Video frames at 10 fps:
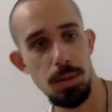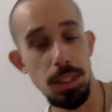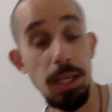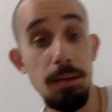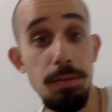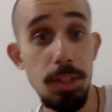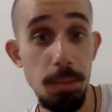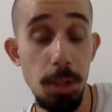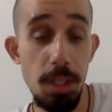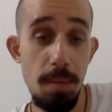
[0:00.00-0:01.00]
Give
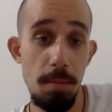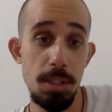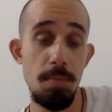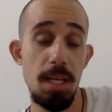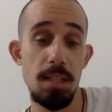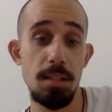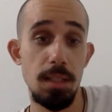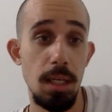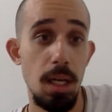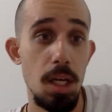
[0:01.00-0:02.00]
community members the
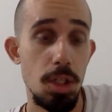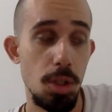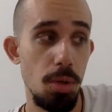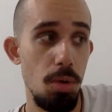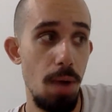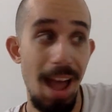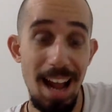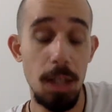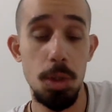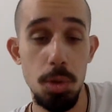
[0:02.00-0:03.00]
means to
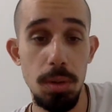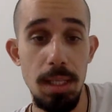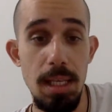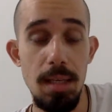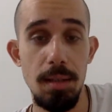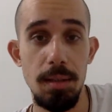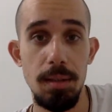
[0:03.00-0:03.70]
actually